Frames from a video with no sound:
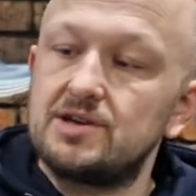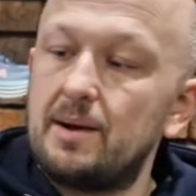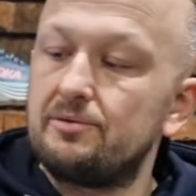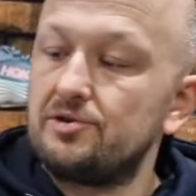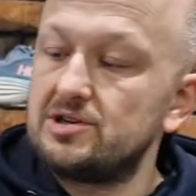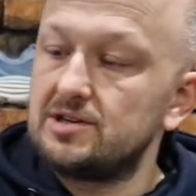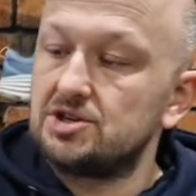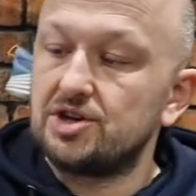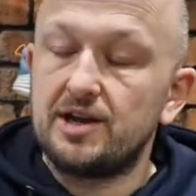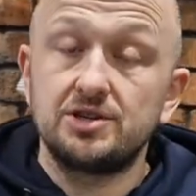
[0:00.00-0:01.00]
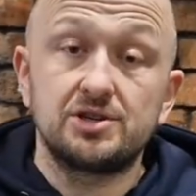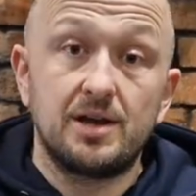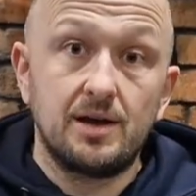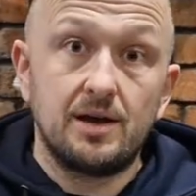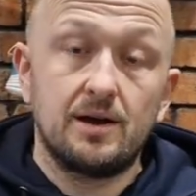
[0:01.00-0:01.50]
Hammer recently changed
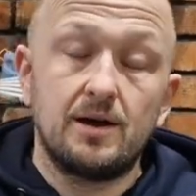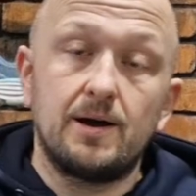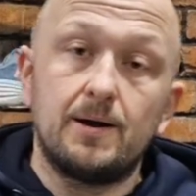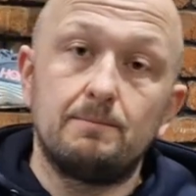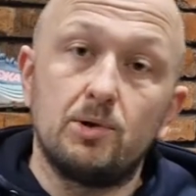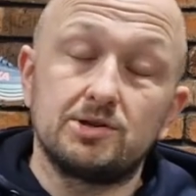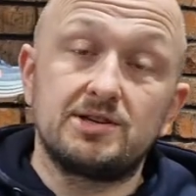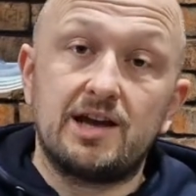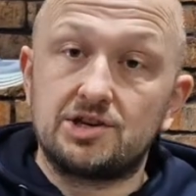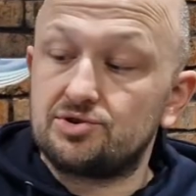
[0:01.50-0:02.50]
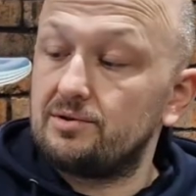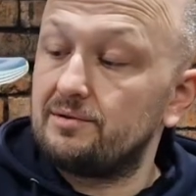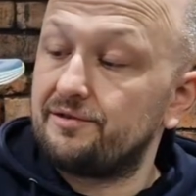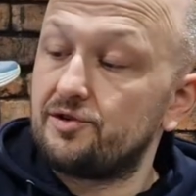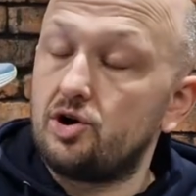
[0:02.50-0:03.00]
their maltodextrin
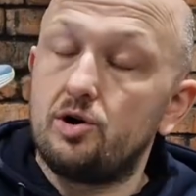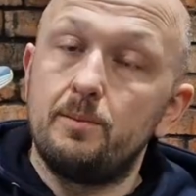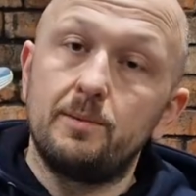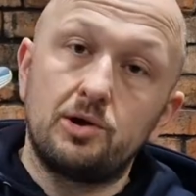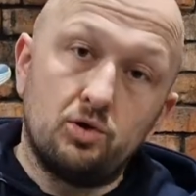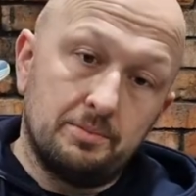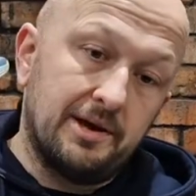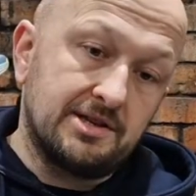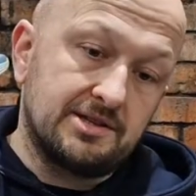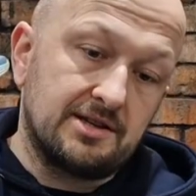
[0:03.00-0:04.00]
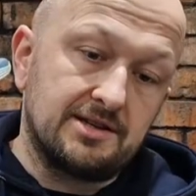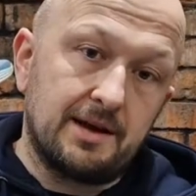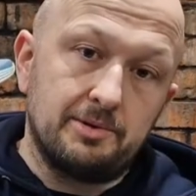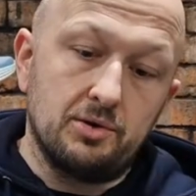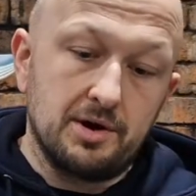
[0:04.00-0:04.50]
from corn-based to
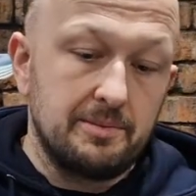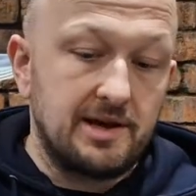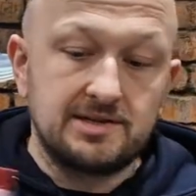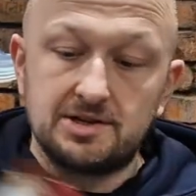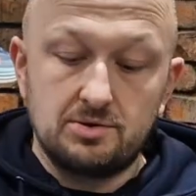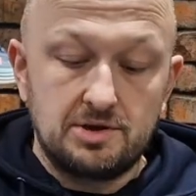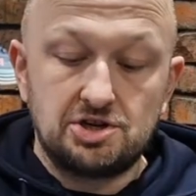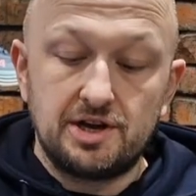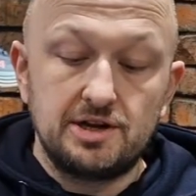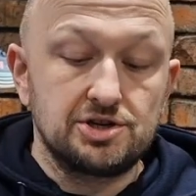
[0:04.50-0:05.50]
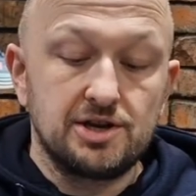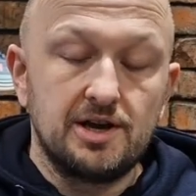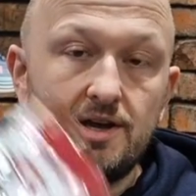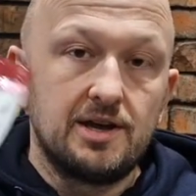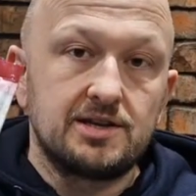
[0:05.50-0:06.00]
tapioca-based. That's the only change.
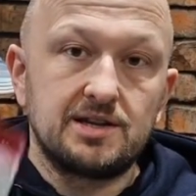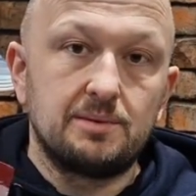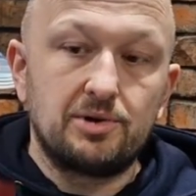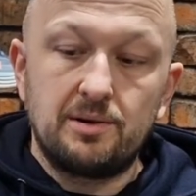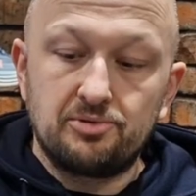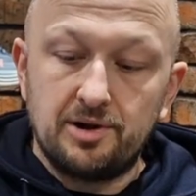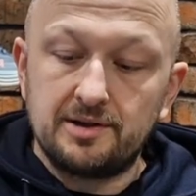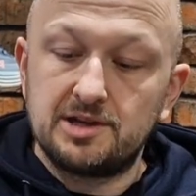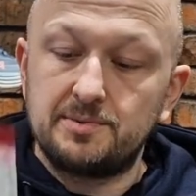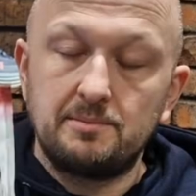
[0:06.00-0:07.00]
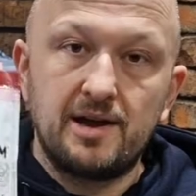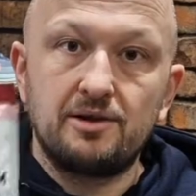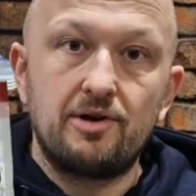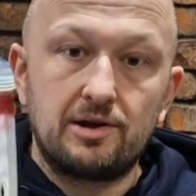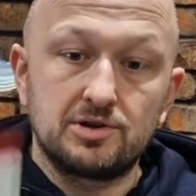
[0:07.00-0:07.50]
Still a brilliant product. There's been many
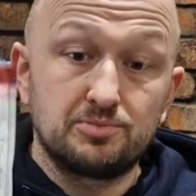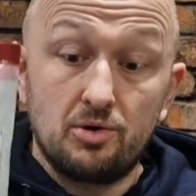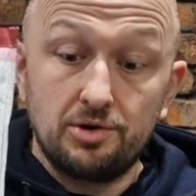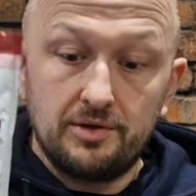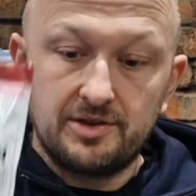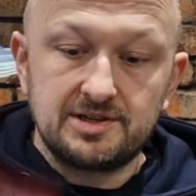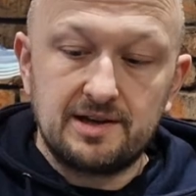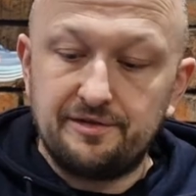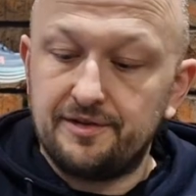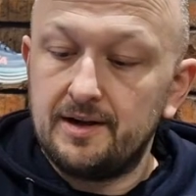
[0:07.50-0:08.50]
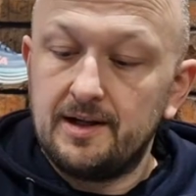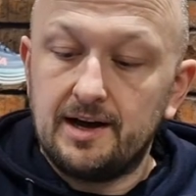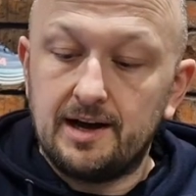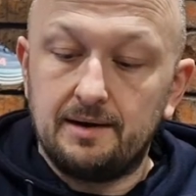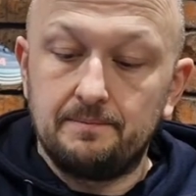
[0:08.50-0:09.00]
records broken on this stuff.
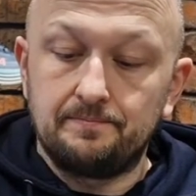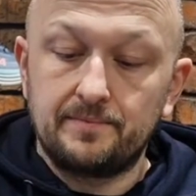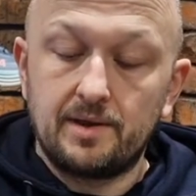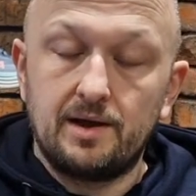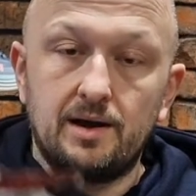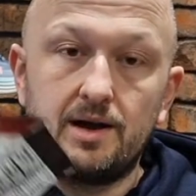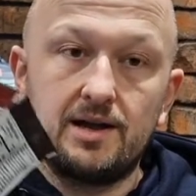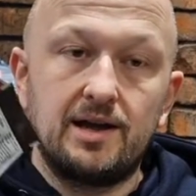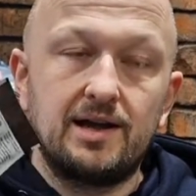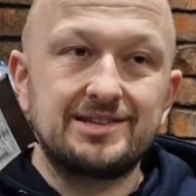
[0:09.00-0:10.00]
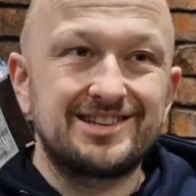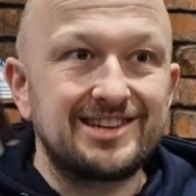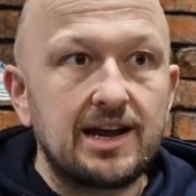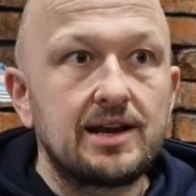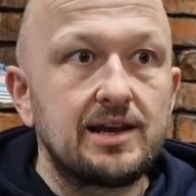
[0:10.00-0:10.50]
As a
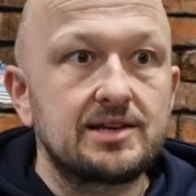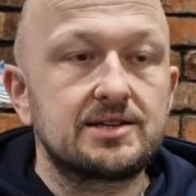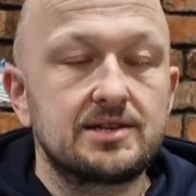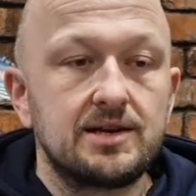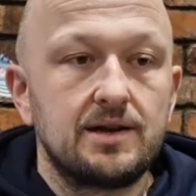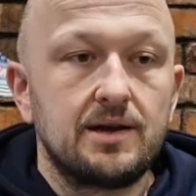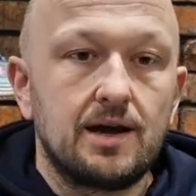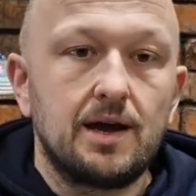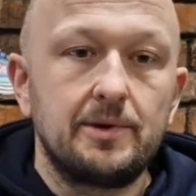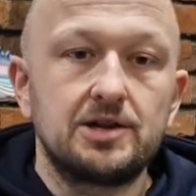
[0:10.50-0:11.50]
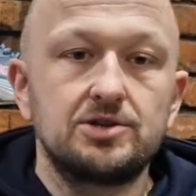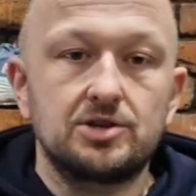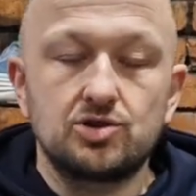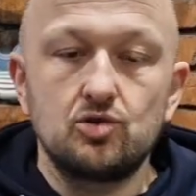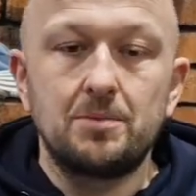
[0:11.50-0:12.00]
cyclist, I mean, it's
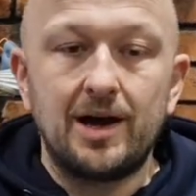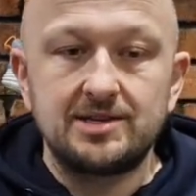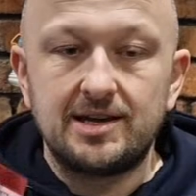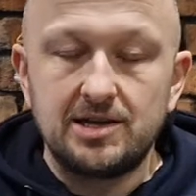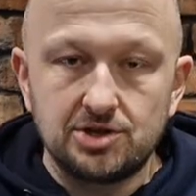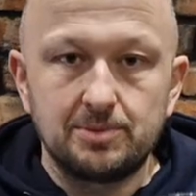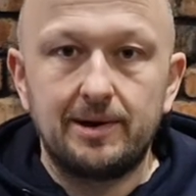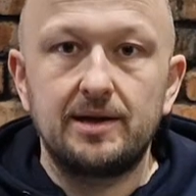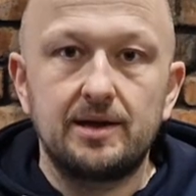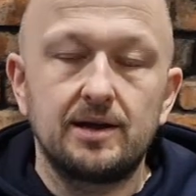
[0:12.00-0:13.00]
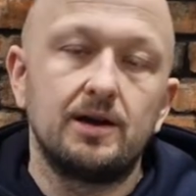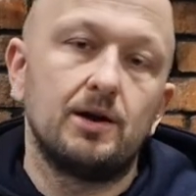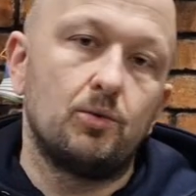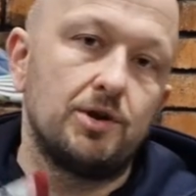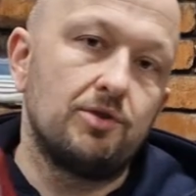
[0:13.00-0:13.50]
not too bad to eat on a bike.
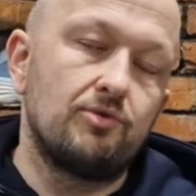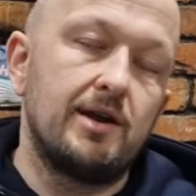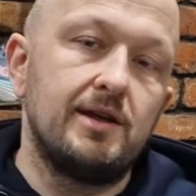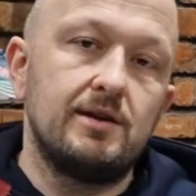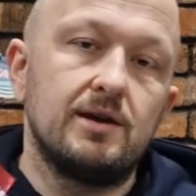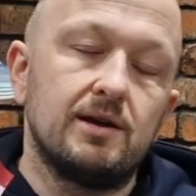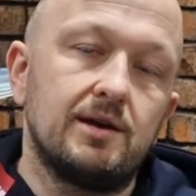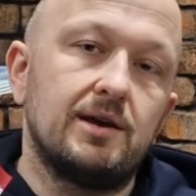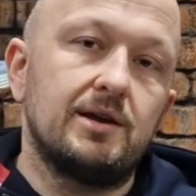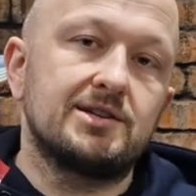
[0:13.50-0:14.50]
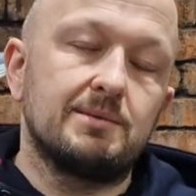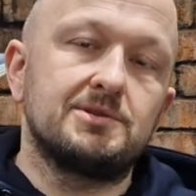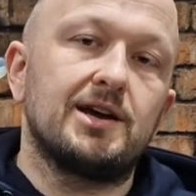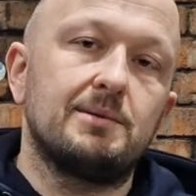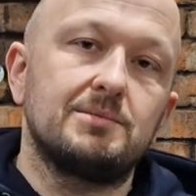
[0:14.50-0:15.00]
When you're running,
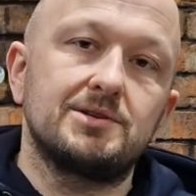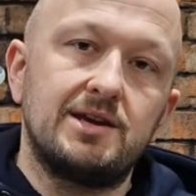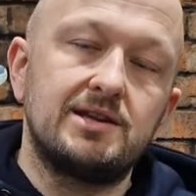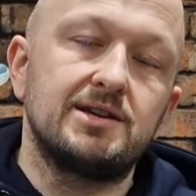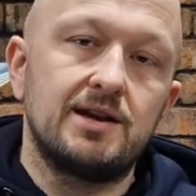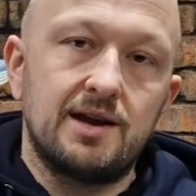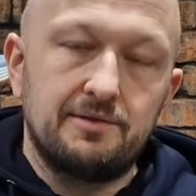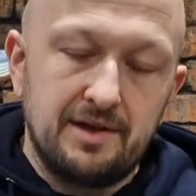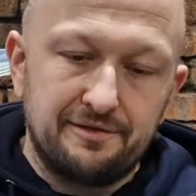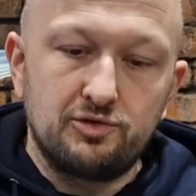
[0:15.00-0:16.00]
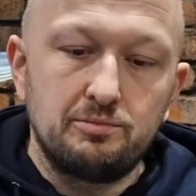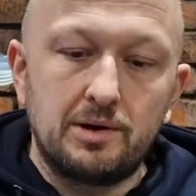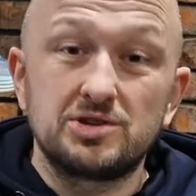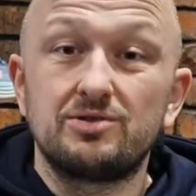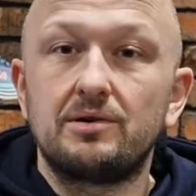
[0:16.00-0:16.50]
sometimes eating and having that food
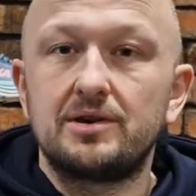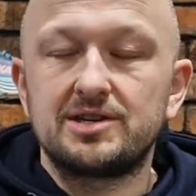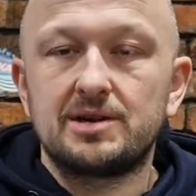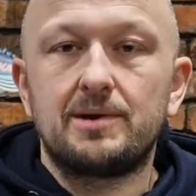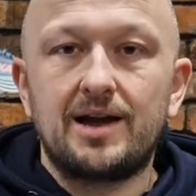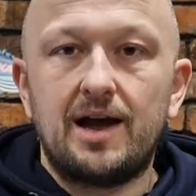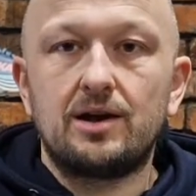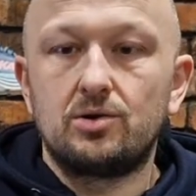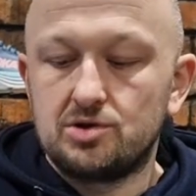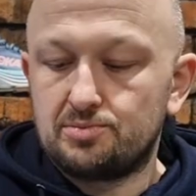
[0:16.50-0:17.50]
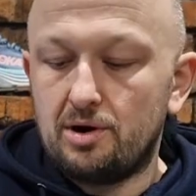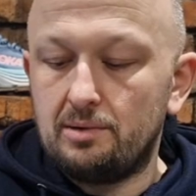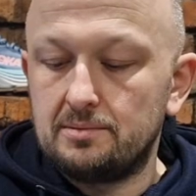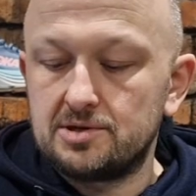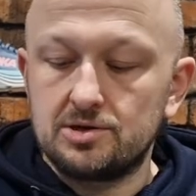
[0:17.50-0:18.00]
bouncing around in your stomach can cause
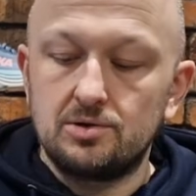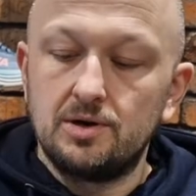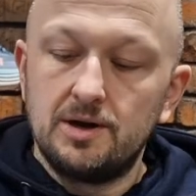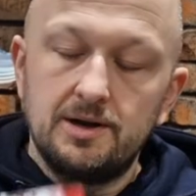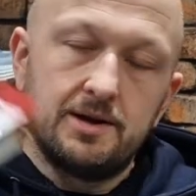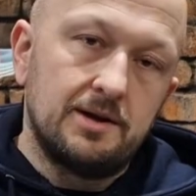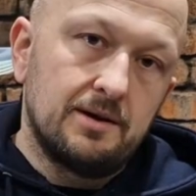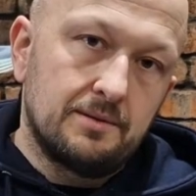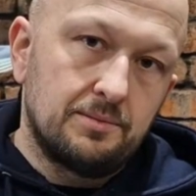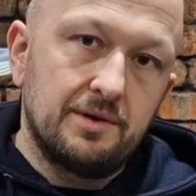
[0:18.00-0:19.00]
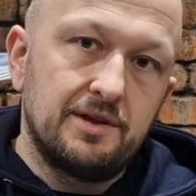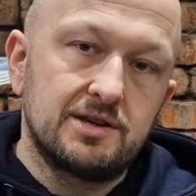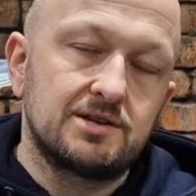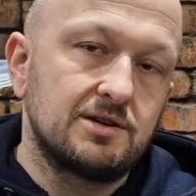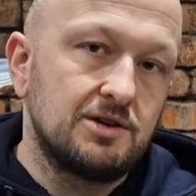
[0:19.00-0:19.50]
problems. So with
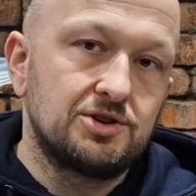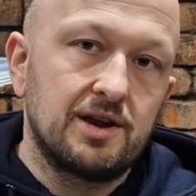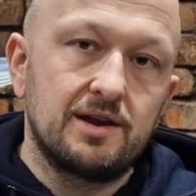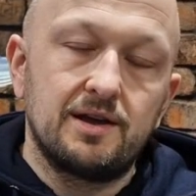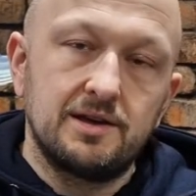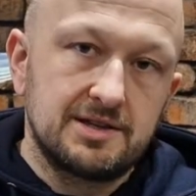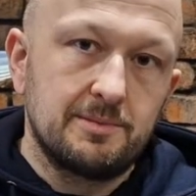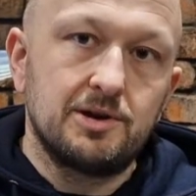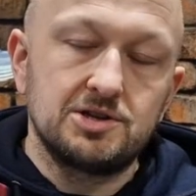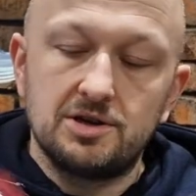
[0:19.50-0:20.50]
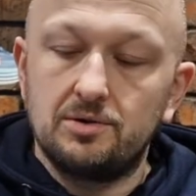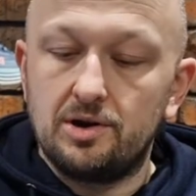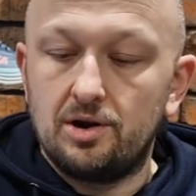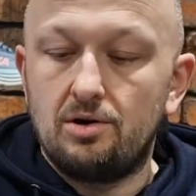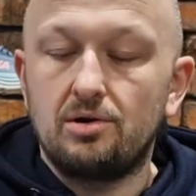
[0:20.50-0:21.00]
this, you're drinking it, you're sipping it as you're going
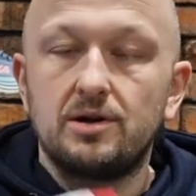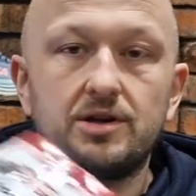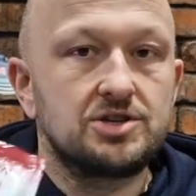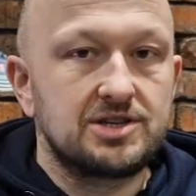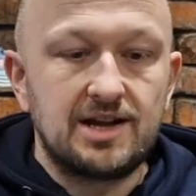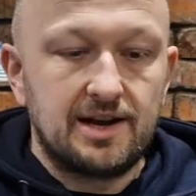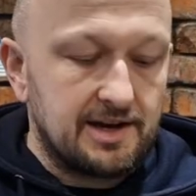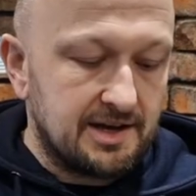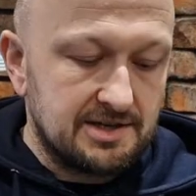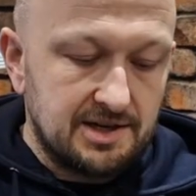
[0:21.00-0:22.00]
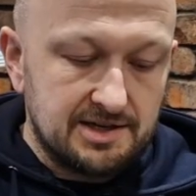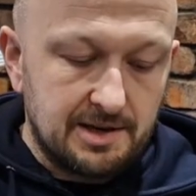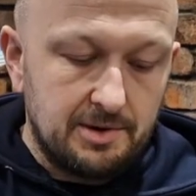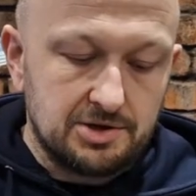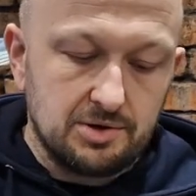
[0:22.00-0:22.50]
along, it's just settling nice in your
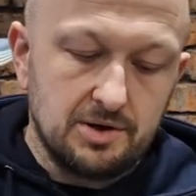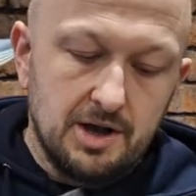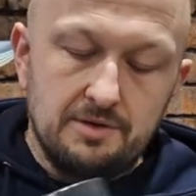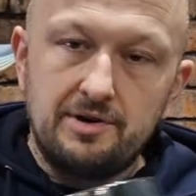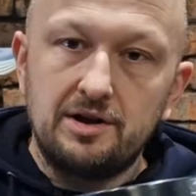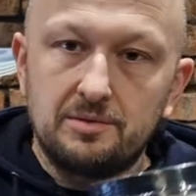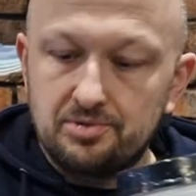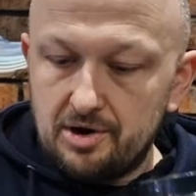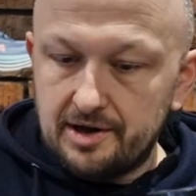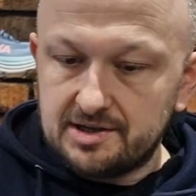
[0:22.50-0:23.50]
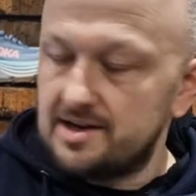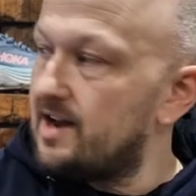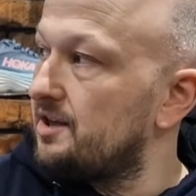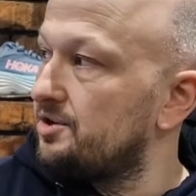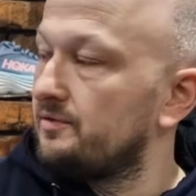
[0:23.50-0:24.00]
stomach. So really good products.
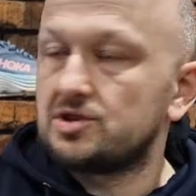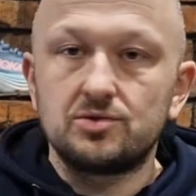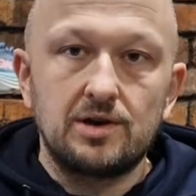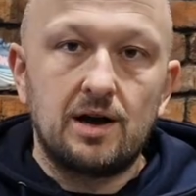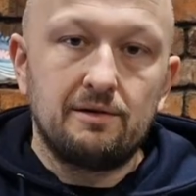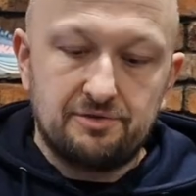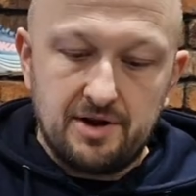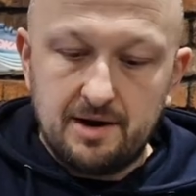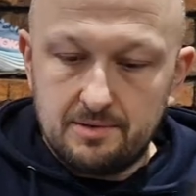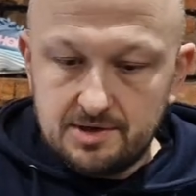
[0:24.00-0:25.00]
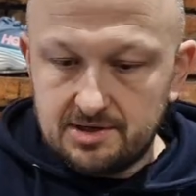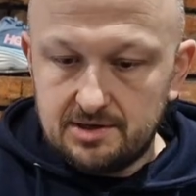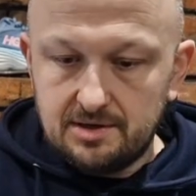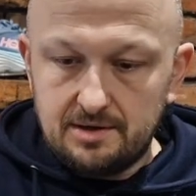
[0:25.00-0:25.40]
Anything over 2.5-3 hours,